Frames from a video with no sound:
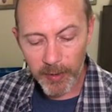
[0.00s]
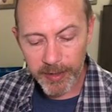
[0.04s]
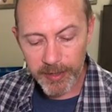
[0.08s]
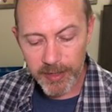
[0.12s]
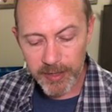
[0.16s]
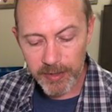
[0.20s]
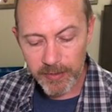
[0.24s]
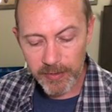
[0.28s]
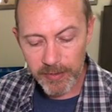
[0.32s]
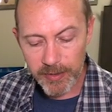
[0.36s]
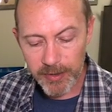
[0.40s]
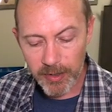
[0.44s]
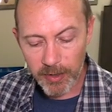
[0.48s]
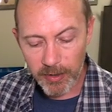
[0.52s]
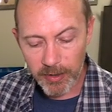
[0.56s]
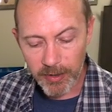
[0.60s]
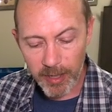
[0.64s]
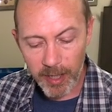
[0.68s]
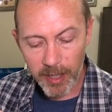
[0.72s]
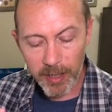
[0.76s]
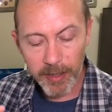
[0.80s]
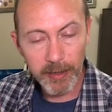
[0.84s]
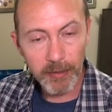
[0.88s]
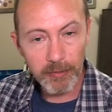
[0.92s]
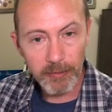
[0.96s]
to start
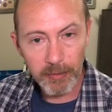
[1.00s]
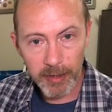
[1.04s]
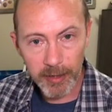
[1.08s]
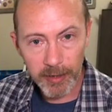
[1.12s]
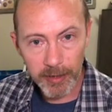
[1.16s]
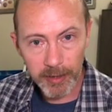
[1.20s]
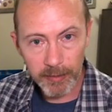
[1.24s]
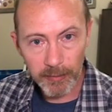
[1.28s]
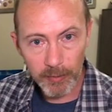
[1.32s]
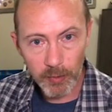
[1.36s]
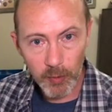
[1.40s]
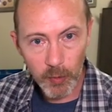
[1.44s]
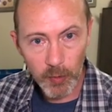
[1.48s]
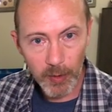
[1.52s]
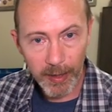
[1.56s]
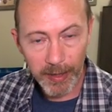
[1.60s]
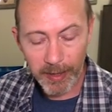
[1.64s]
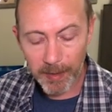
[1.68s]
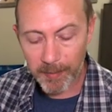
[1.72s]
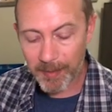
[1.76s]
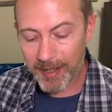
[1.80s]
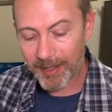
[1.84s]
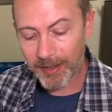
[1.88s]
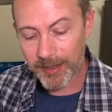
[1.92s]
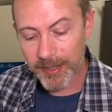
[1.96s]
talking really quick
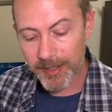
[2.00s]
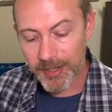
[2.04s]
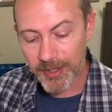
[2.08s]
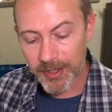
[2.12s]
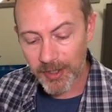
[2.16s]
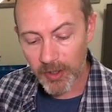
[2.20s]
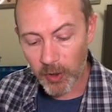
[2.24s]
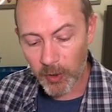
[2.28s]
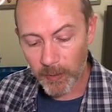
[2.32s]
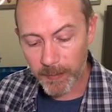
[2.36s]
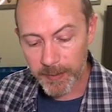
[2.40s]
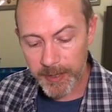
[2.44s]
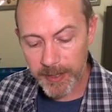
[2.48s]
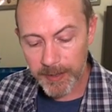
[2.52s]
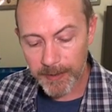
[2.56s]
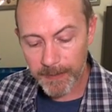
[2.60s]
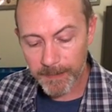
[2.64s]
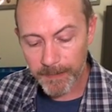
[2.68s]
about the sculpt.